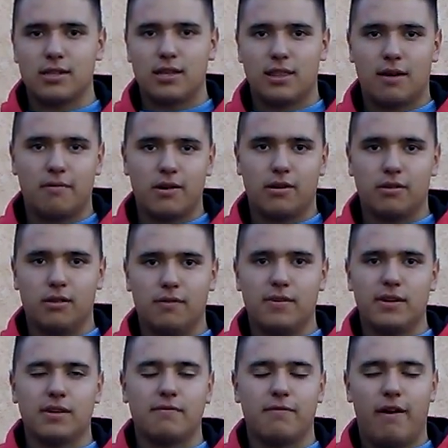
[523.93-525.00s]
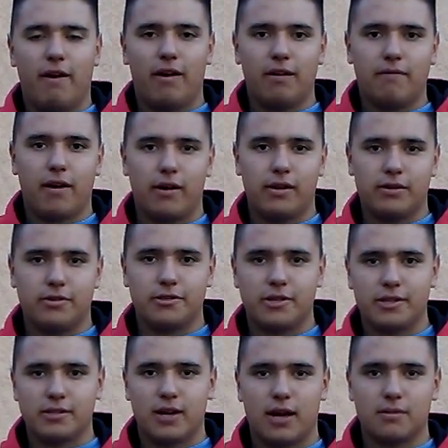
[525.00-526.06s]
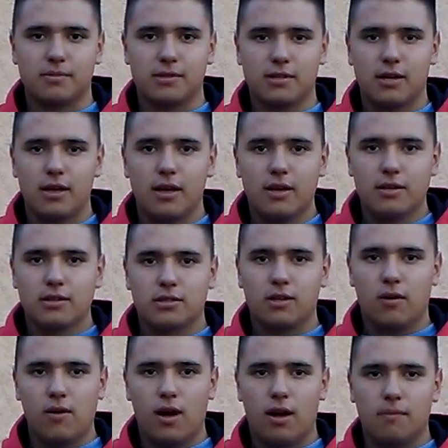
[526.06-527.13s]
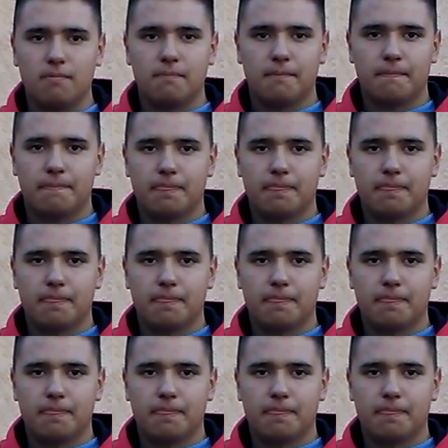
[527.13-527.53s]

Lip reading: seeing that we are living in very, very interesting times. So,